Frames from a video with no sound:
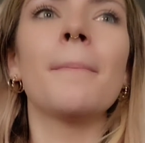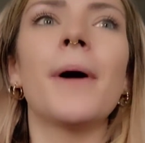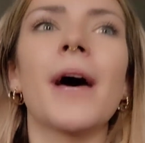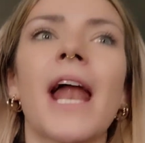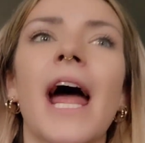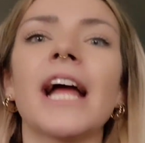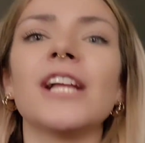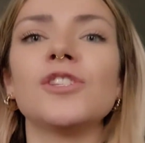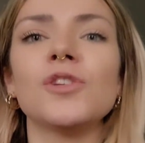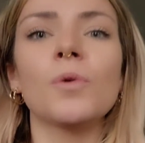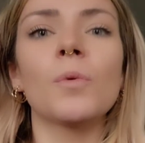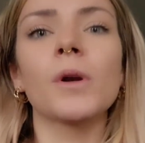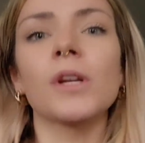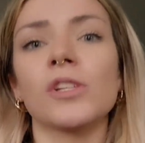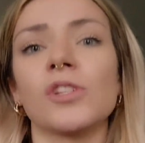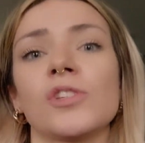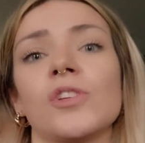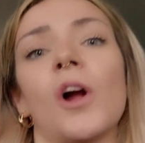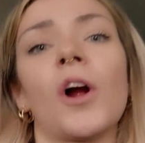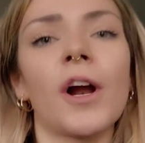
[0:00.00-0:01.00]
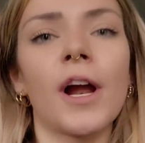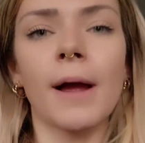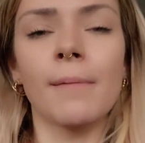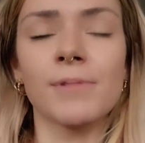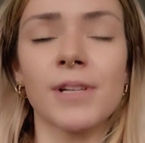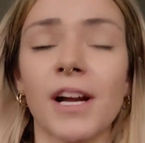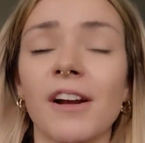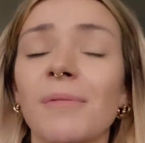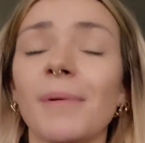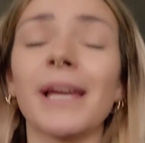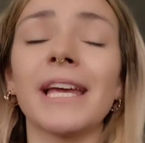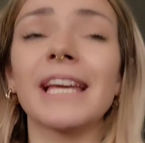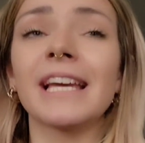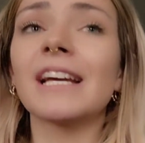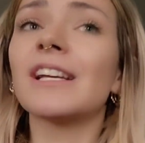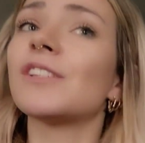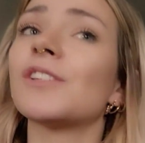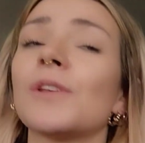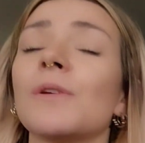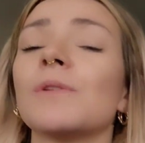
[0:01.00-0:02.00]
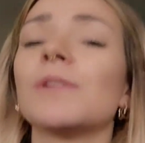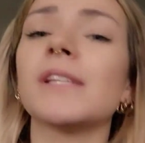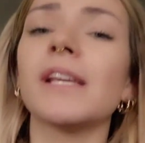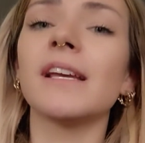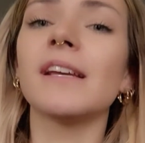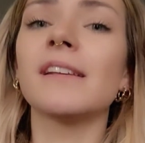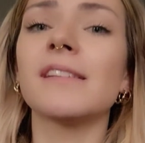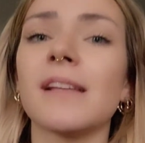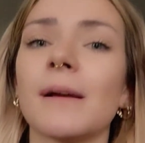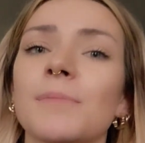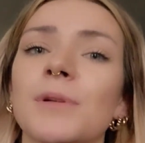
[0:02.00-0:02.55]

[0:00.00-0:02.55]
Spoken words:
but I do want to start. I'm tired of making excuses.